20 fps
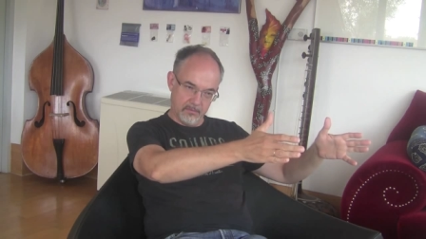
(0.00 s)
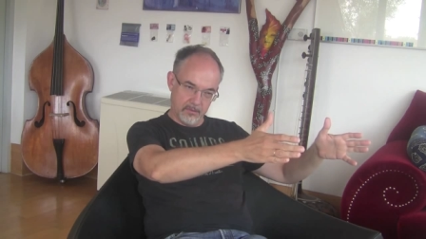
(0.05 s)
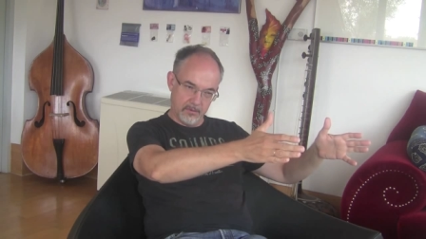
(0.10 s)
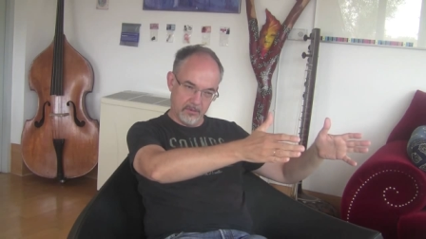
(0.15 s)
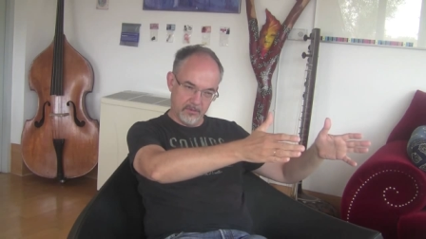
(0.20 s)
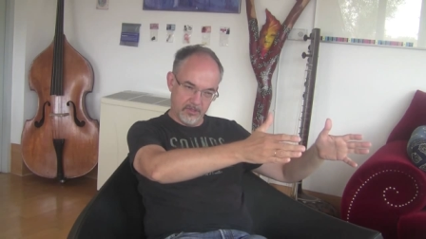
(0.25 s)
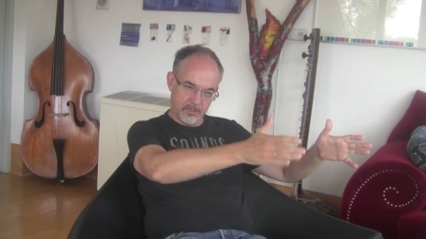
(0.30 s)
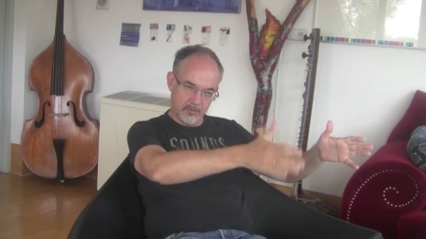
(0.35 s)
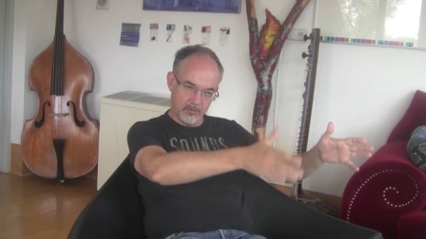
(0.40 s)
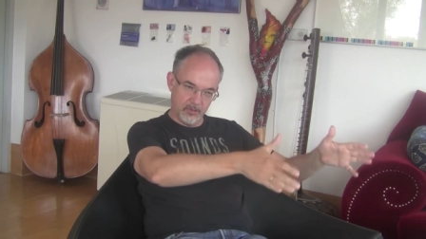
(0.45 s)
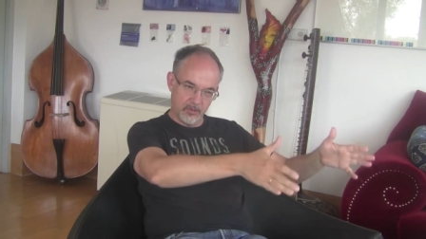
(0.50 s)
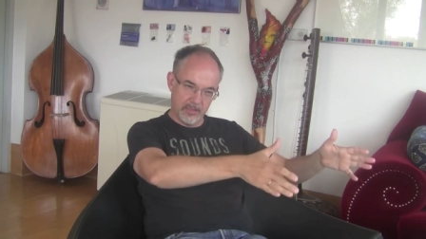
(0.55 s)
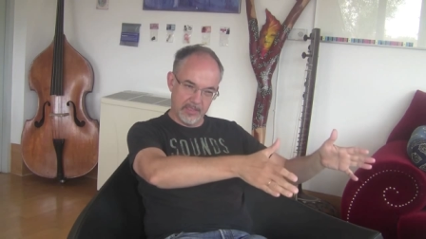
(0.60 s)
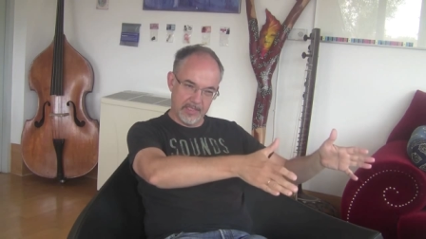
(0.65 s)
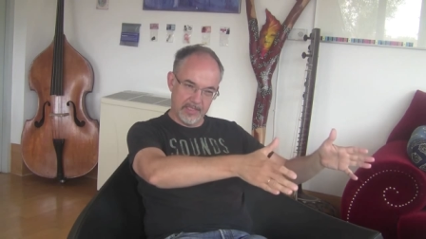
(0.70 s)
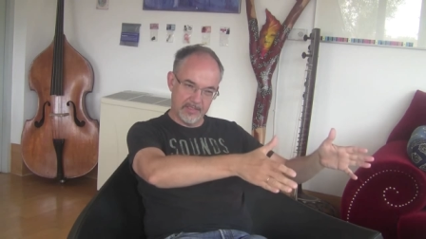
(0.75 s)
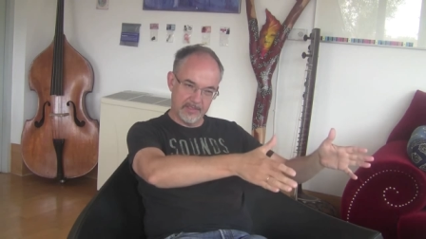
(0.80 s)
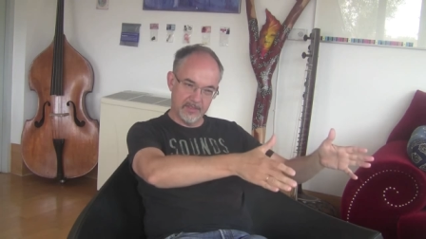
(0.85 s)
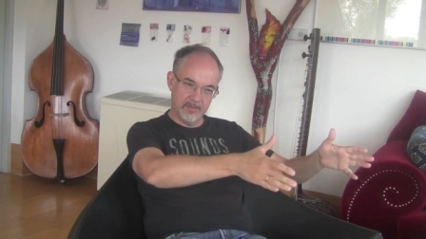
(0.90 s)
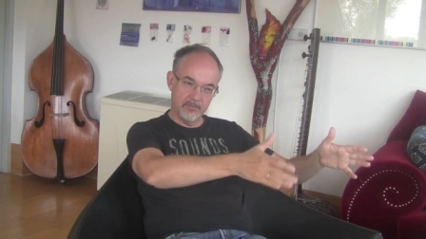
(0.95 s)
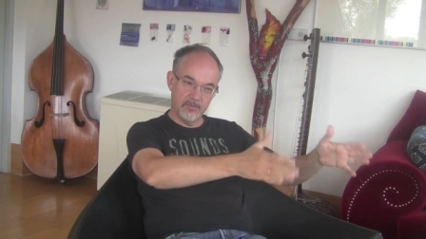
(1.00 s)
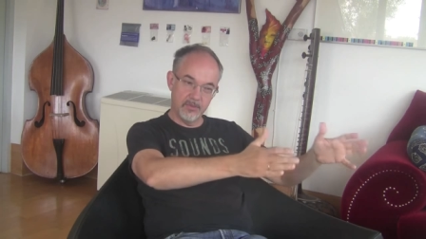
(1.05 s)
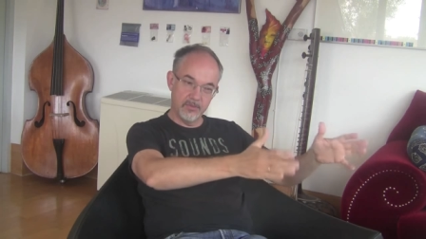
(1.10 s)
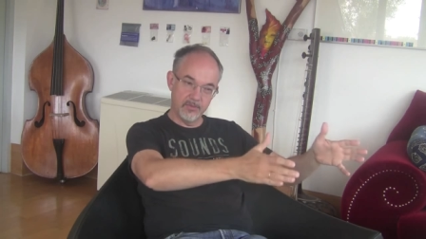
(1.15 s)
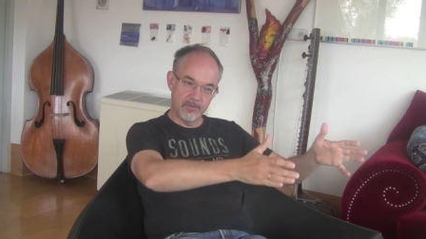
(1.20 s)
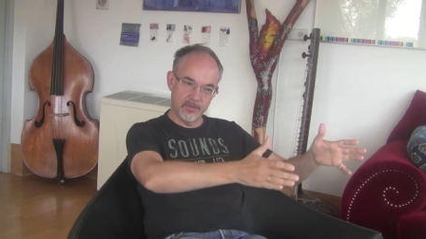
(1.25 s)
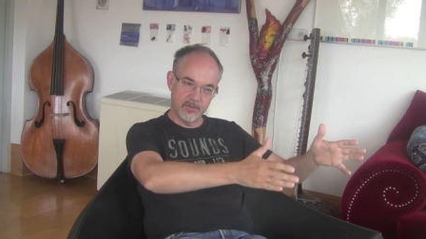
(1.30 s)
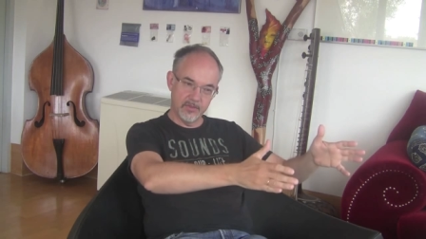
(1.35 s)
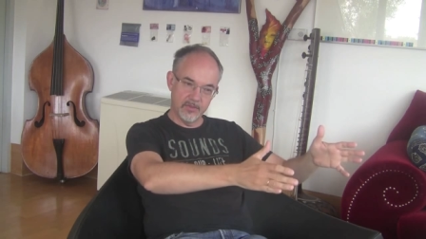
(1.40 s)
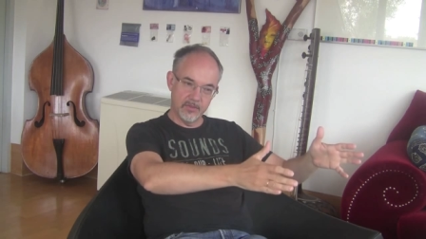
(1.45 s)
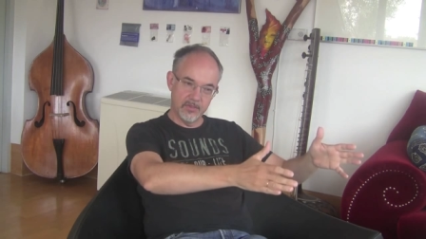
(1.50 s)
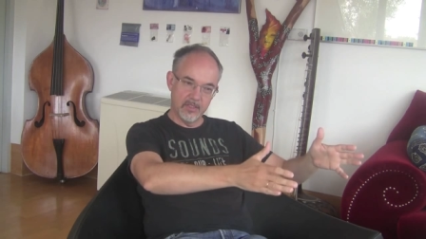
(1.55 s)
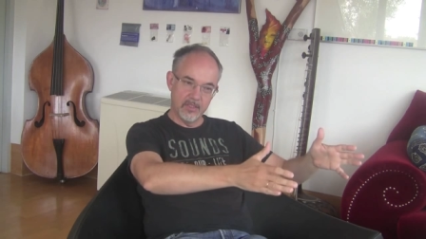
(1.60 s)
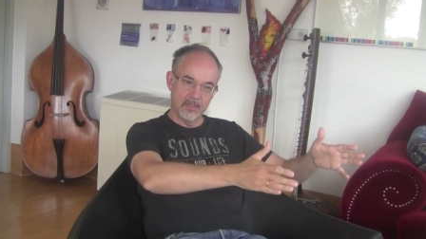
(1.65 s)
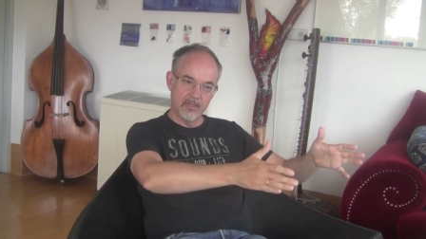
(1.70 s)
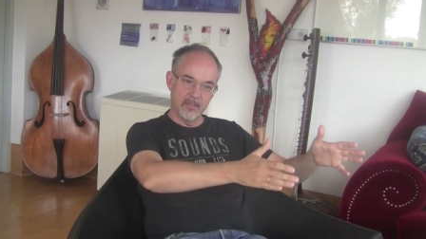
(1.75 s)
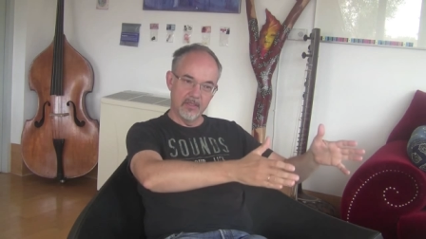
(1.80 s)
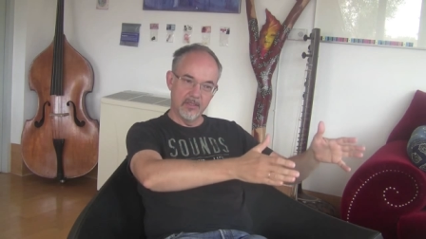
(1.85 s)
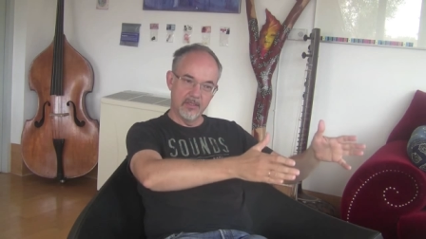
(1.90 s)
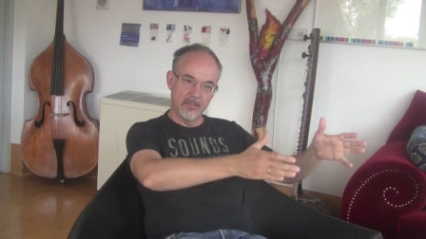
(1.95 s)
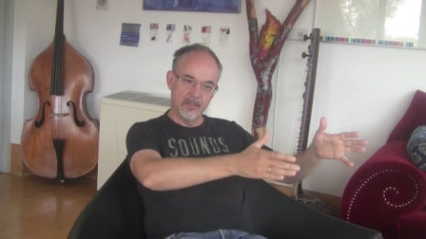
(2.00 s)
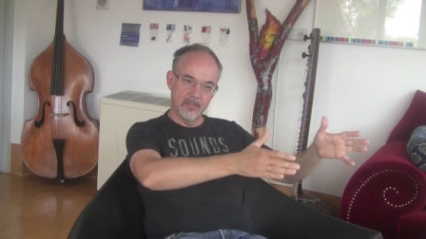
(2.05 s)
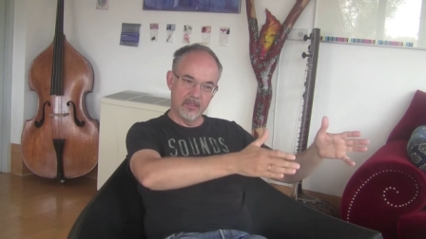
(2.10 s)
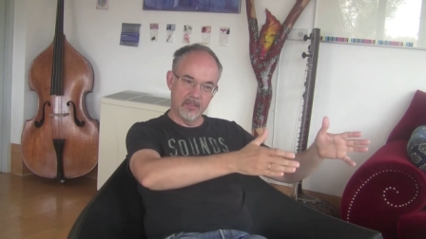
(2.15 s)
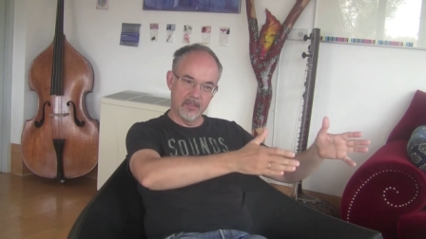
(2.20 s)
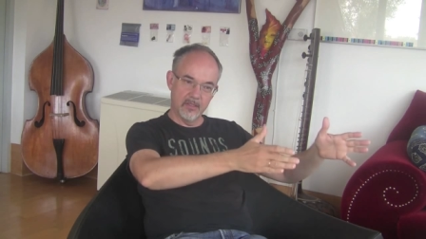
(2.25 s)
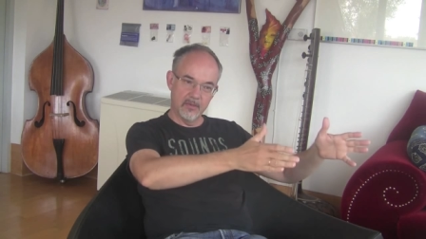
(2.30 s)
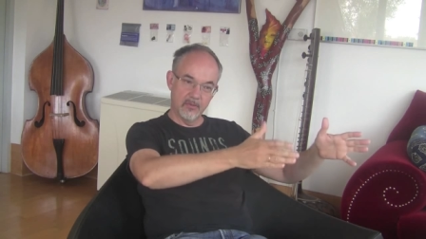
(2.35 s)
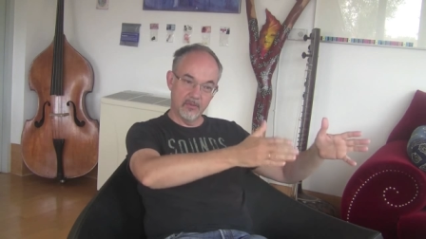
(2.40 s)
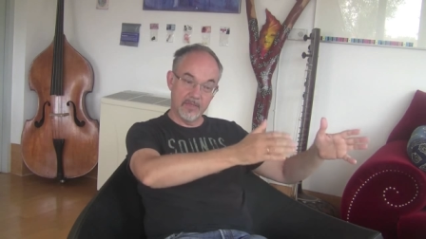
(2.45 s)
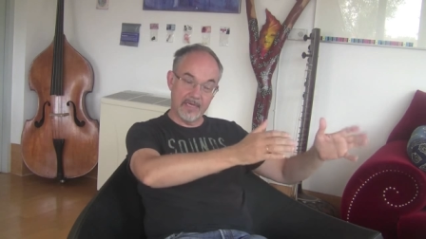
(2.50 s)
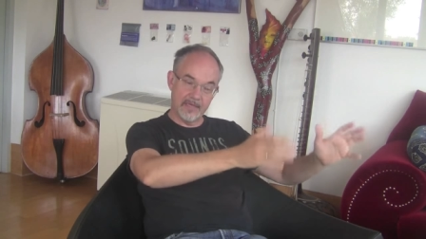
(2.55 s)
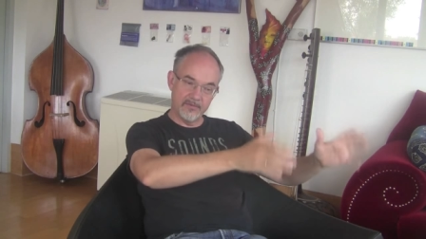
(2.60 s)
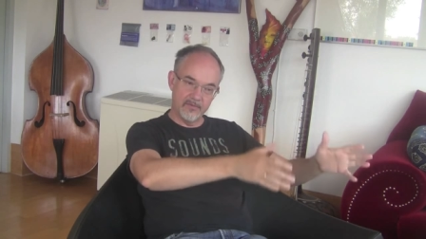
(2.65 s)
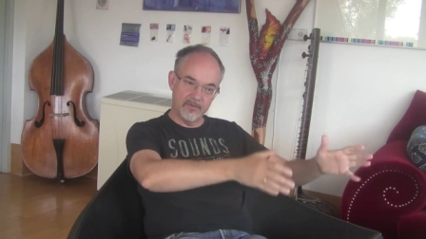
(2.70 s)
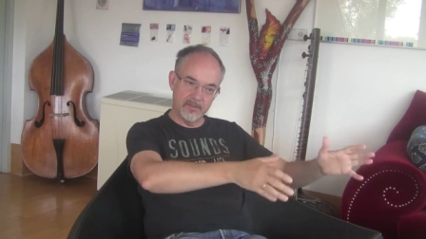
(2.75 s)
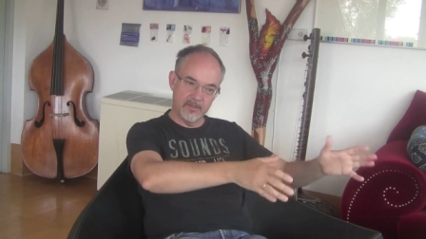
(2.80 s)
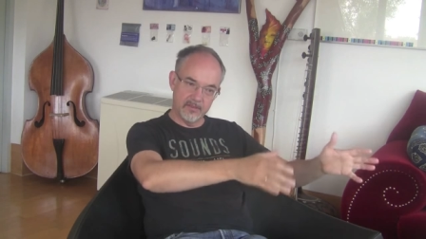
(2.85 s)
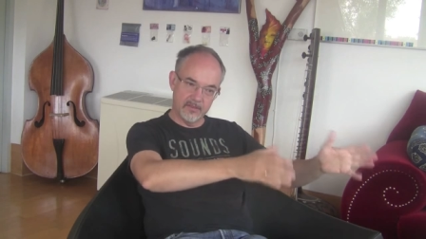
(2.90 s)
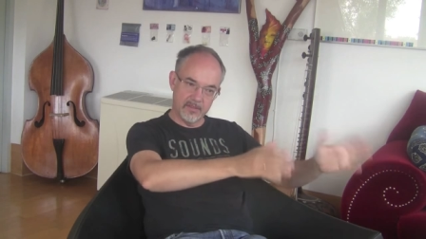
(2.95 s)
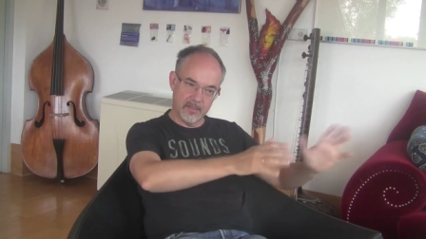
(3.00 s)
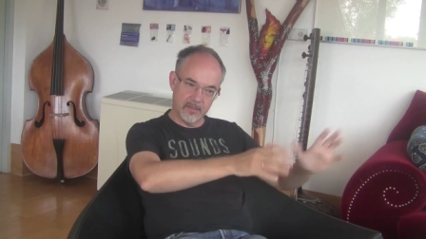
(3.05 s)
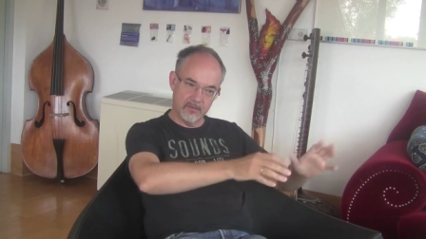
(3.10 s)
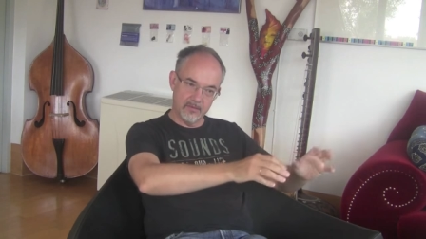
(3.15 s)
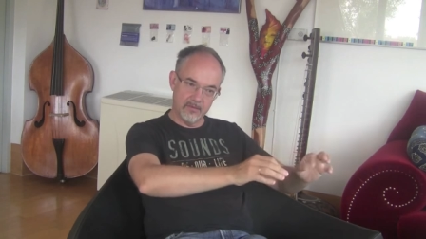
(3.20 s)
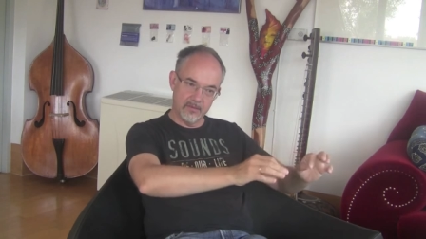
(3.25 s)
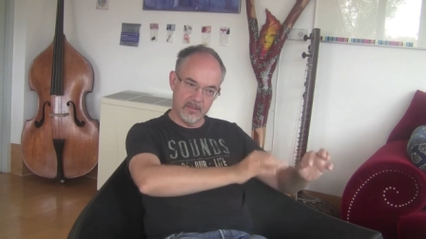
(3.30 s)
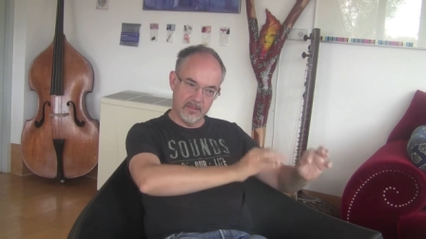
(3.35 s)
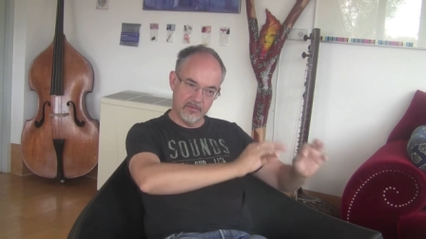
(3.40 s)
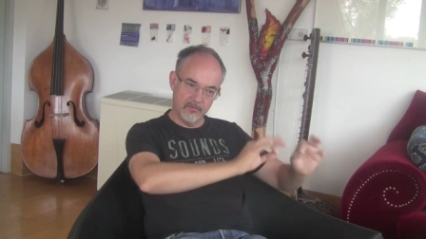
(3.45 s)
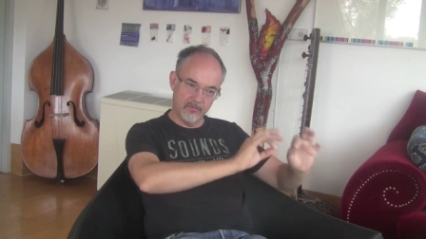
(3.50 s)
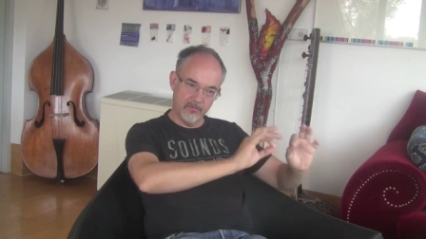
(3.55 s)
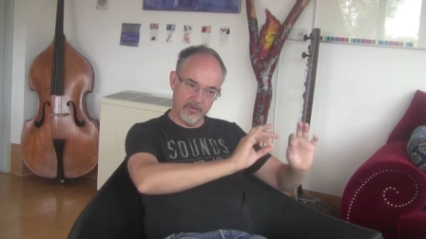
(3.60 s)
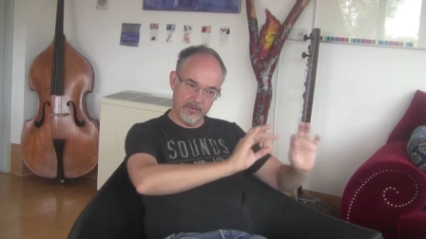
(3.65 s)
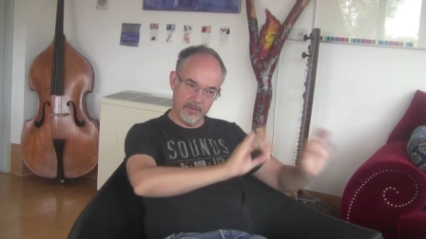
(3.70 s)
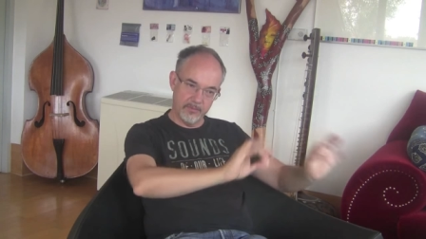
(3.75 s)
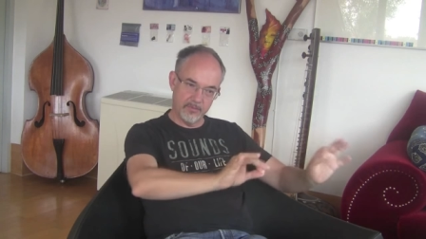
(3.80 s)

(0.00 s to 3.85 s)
conceptualizing music, uh, writing it down in a very